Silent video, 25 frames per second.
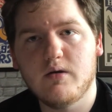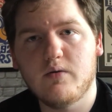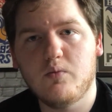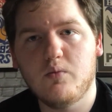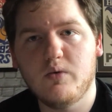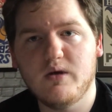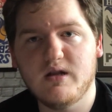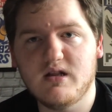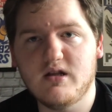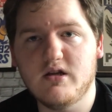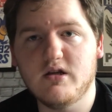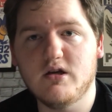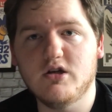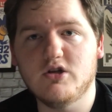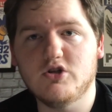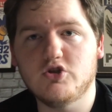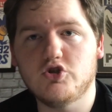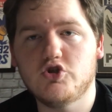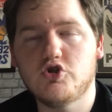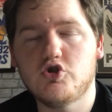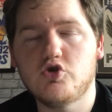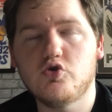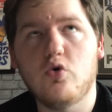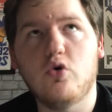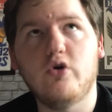with the
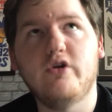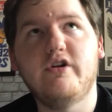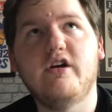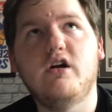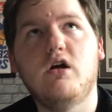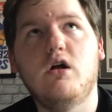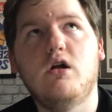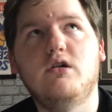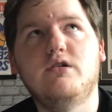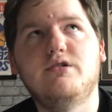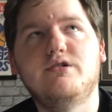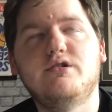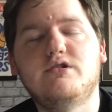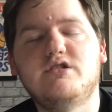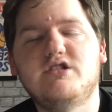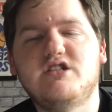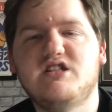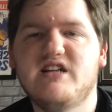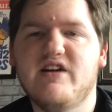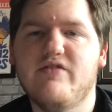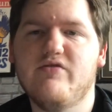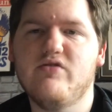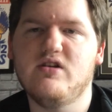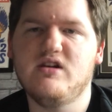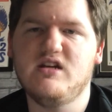shorter
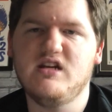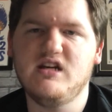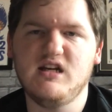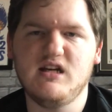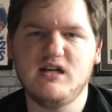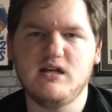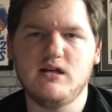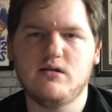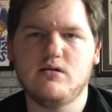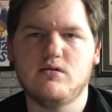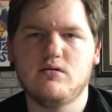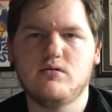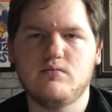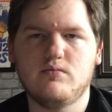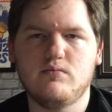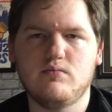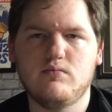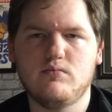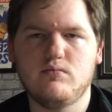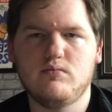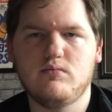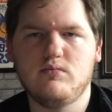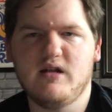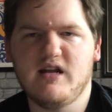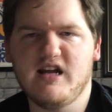
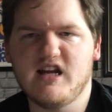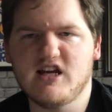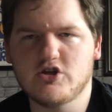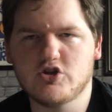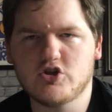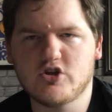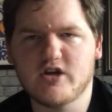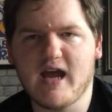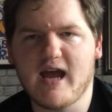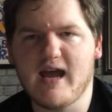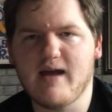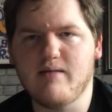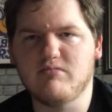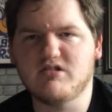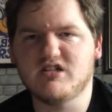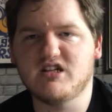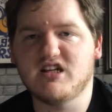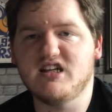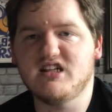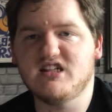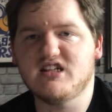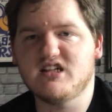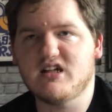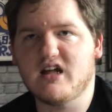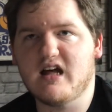70-ish game
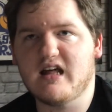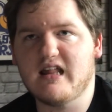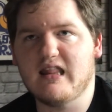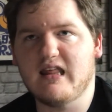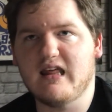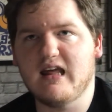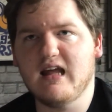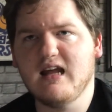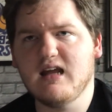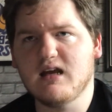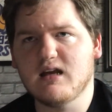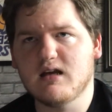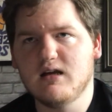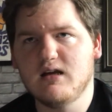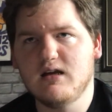season, I think.